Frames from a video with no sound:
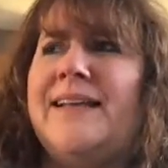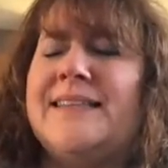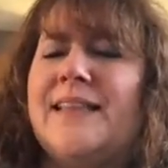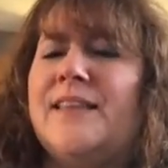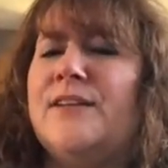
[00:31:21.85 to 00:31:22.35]

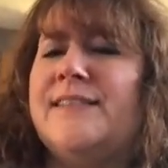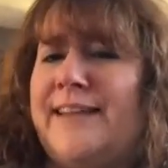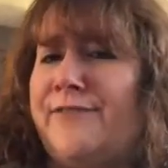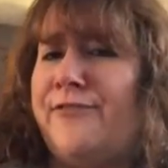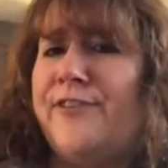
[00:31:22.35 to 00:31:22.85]
it's a little
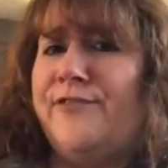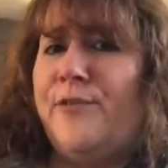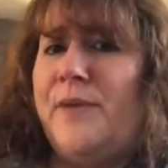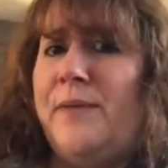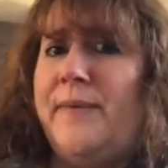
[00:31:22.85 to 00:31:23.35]
different
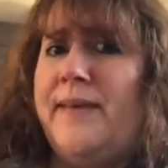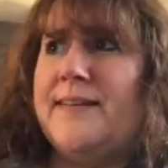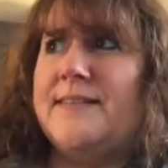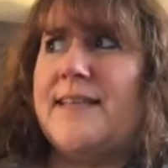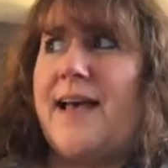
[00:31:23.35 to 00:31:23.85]
for me
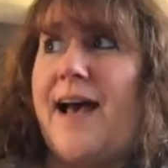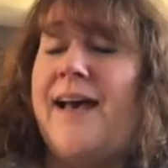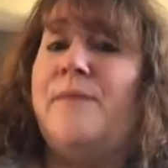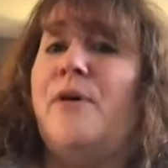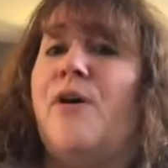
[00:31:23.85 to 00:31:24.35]
because
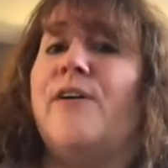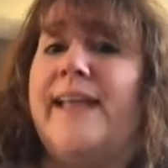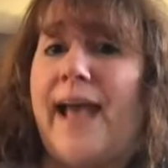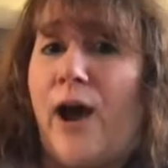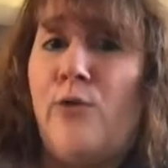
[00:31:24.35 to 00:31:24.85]
I'm
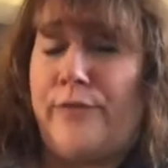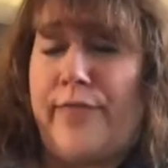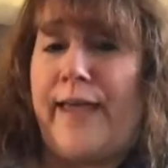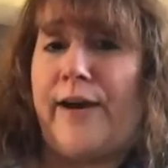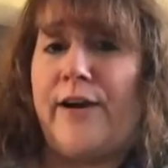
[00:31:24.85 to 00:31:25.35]
already out
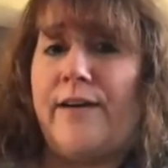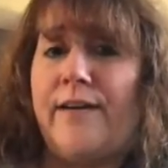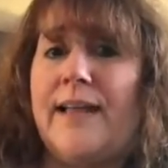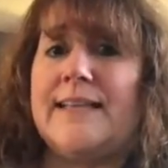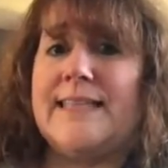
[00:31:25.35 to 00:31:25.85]
there
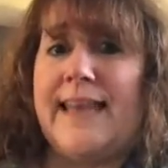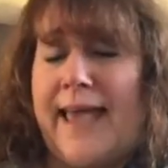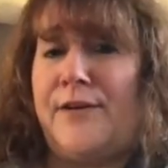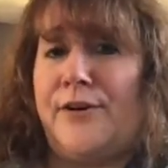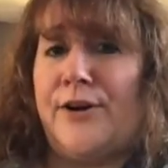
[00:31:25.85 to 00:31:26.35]
as an
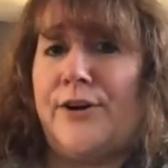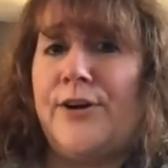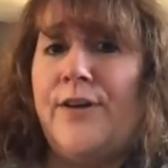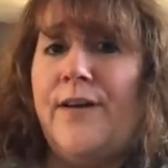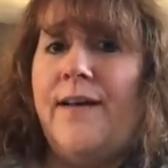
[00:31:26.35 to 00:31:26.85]
editor,
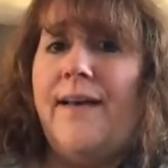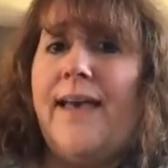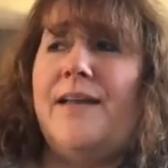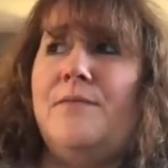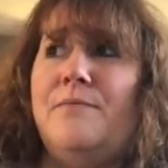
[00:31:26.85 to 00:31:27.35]

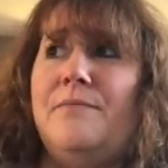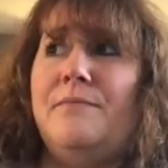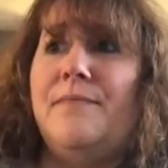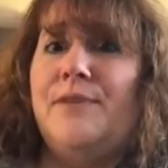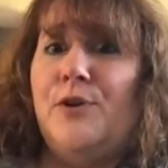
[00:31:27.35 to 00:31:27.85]
and
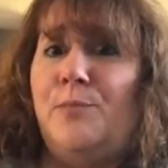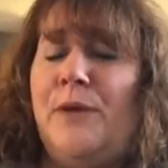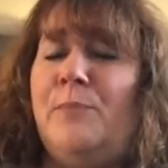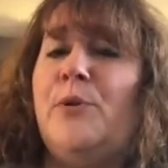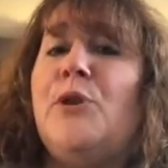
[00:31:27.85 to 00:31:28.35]

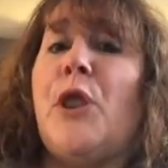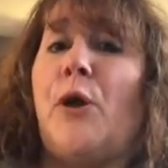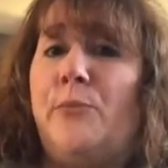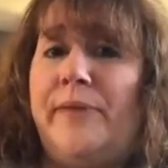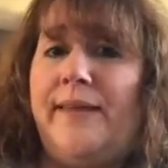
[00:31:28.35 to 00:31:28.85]
people
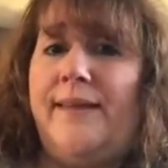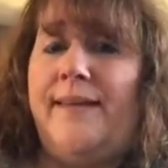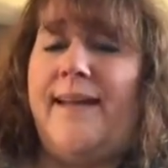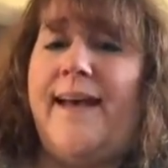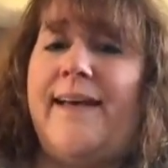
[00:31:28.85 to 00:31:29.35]
know
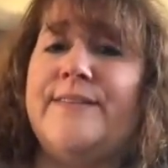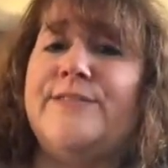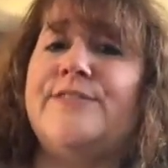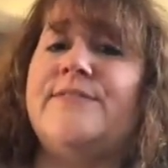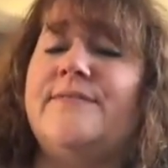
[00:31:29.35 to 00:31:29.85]
me
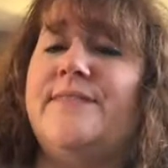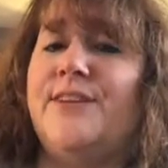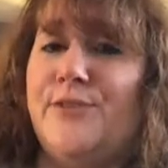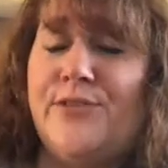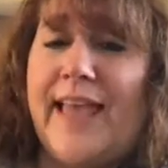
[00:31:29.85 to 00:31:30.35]
as
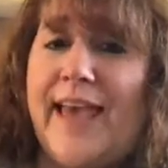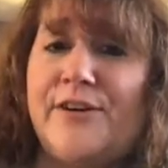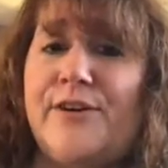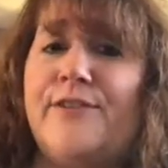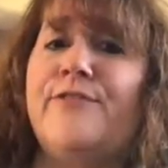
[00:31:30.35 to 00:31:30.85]
the
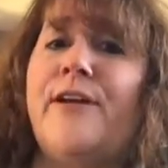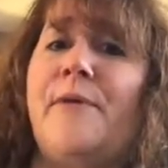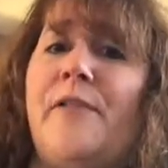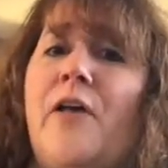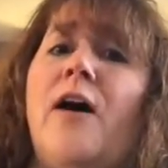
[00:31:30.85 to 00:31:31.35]
editor for
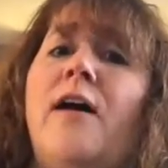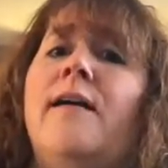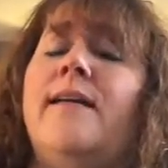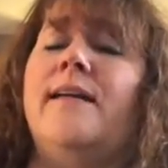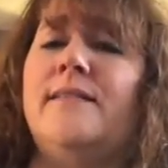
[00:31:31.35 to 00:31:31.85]

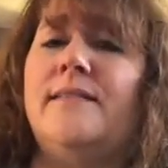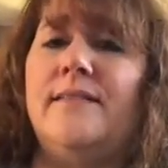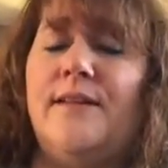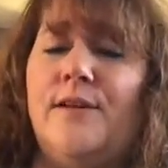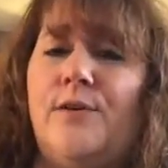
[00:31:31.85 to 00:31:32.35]
MLR,
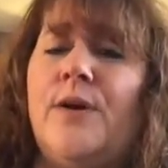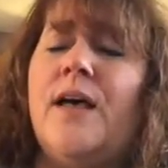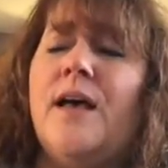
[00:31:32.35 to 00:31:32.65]
and